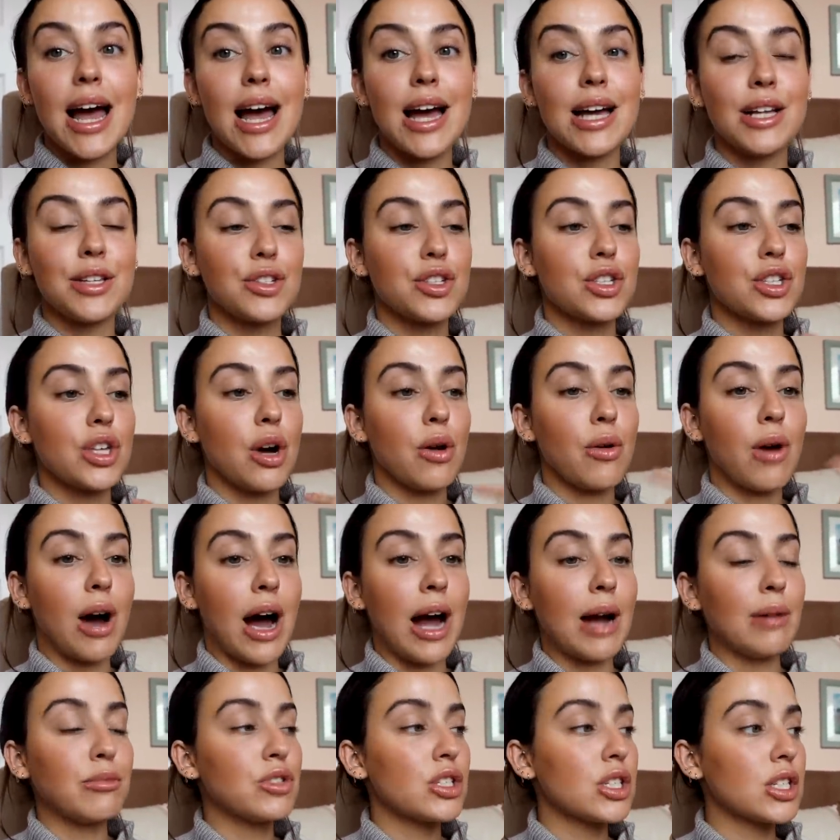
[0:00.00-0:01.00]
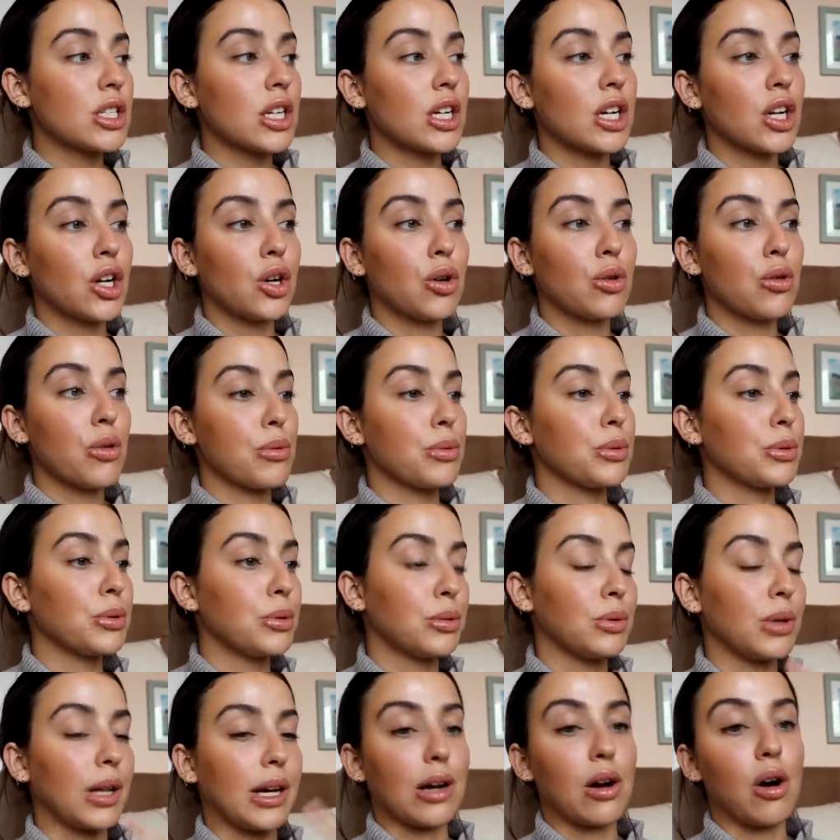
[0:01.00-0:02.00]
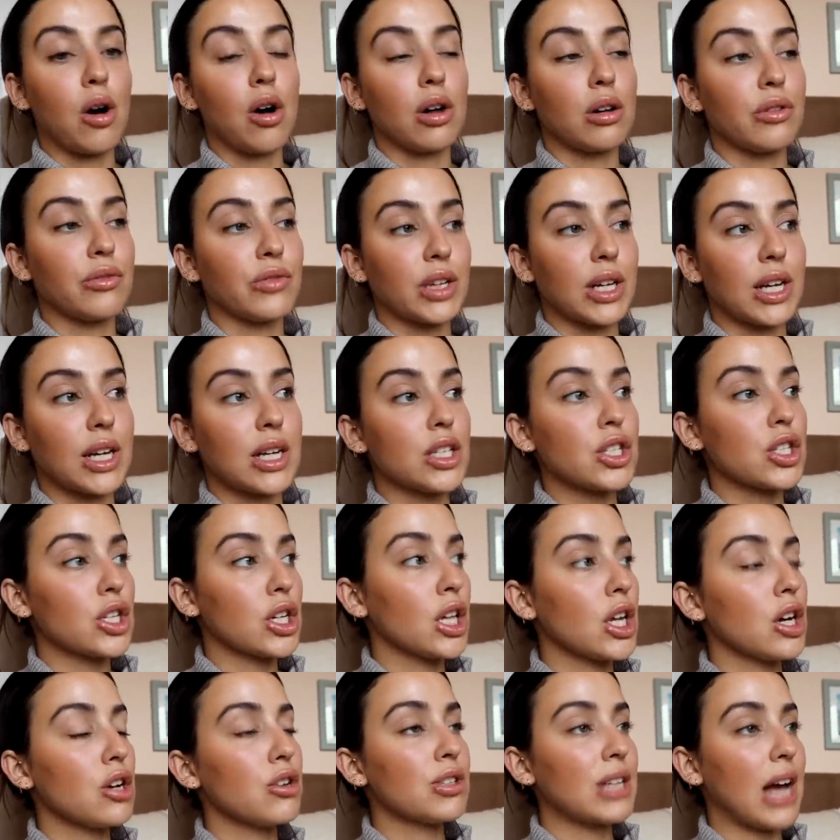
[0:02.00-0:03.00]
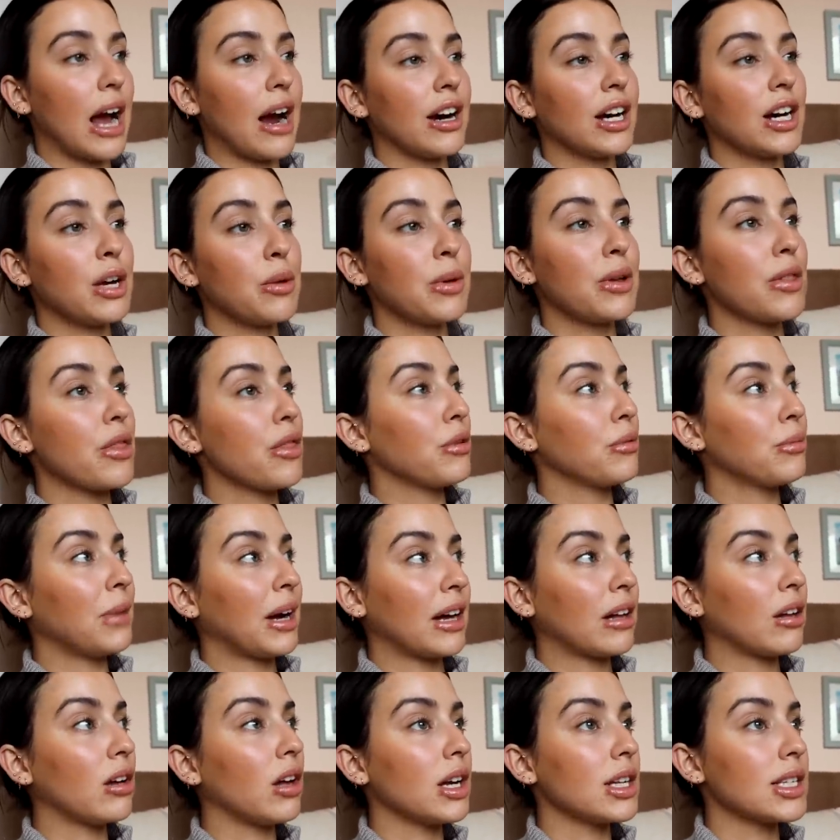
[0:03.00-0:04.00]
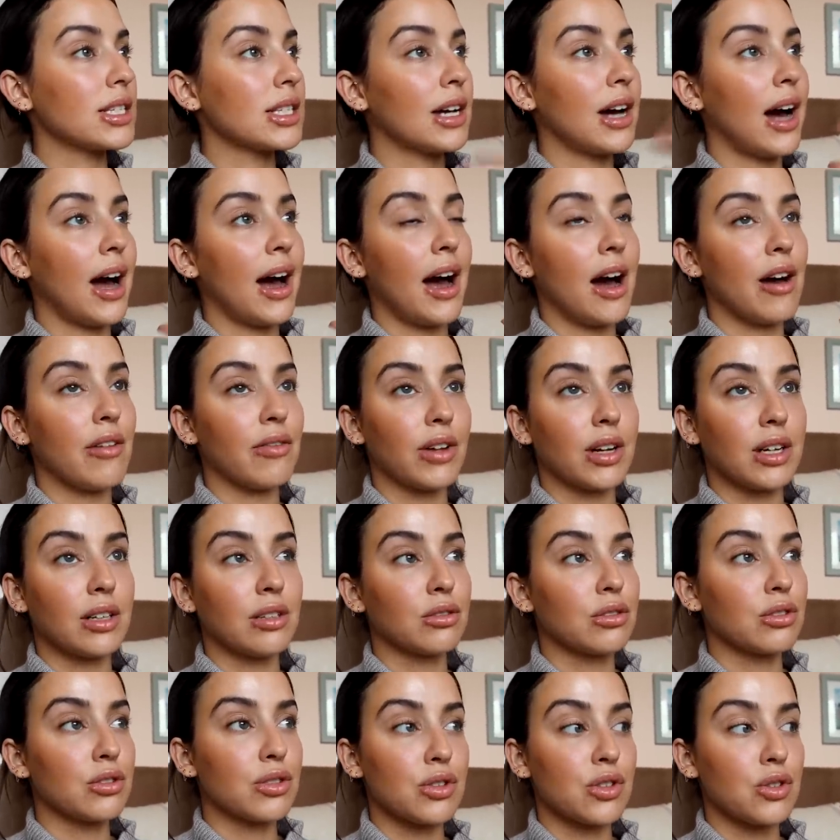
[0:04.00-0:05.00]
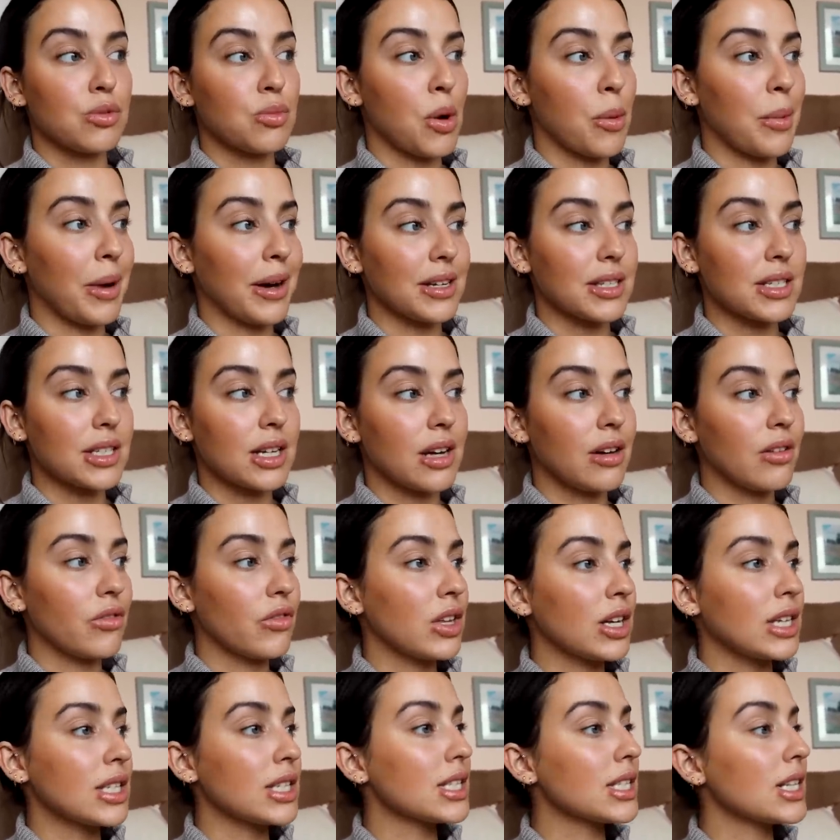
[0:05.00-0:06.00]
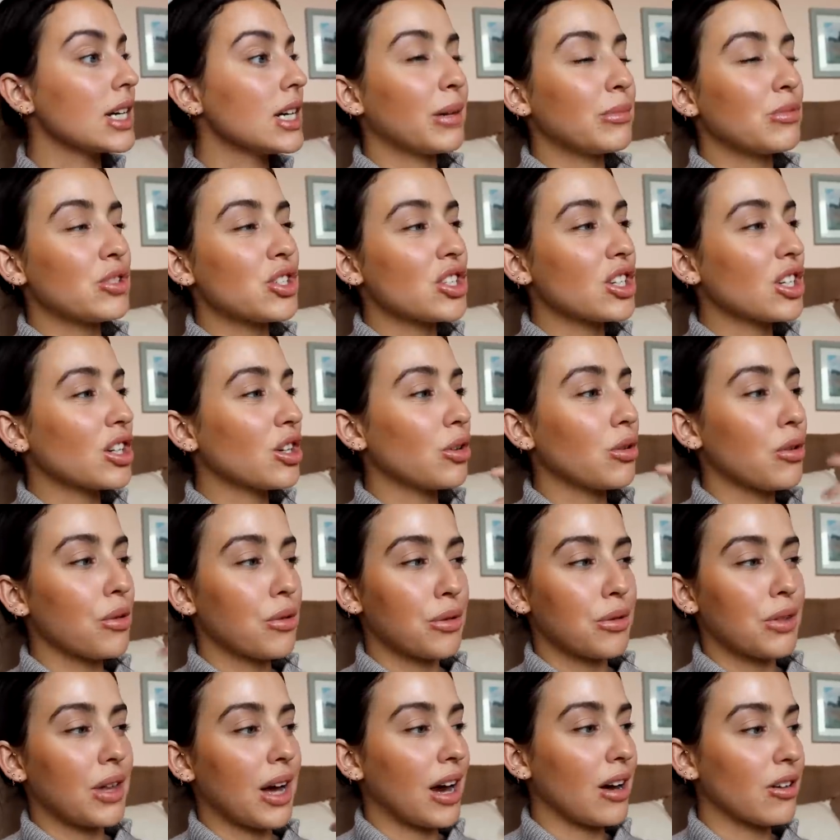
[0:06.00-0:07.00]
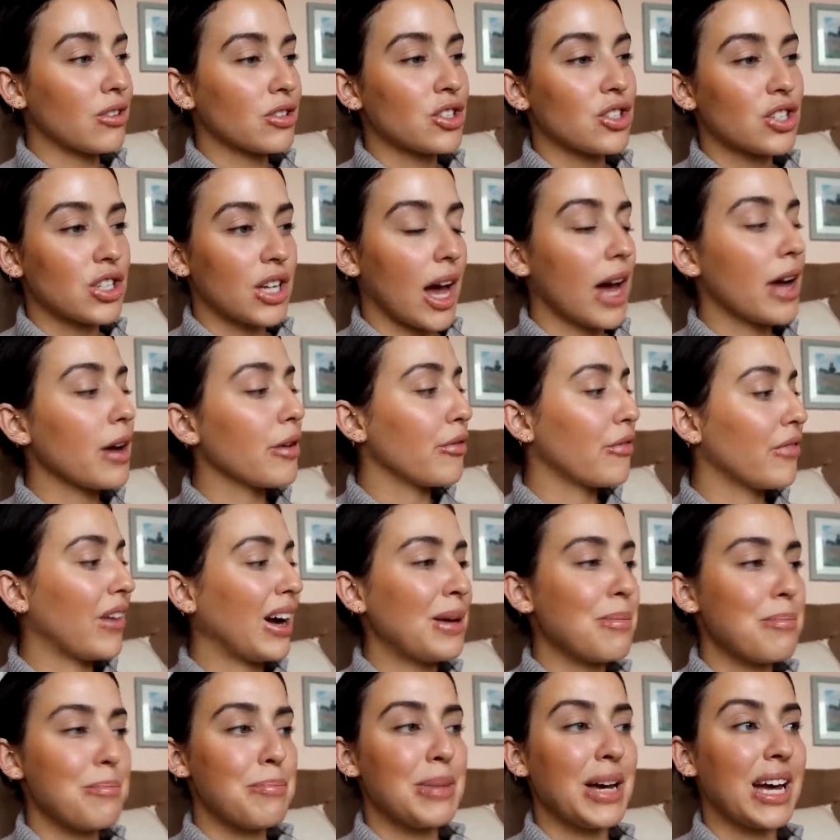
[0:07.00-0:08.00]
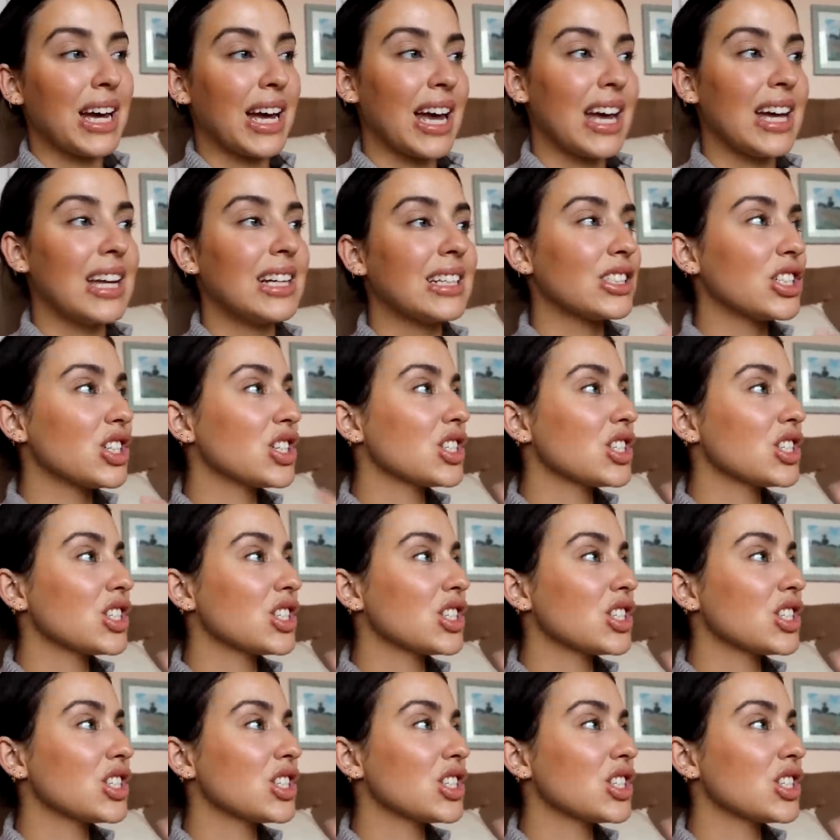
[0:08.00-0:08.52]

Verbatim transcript: and so I'm just gonna go through like all of the kids' clothes. I already went through my closet. I have like a little small basket of things. But I'm just gonna go through the house and just kind of fine pick it and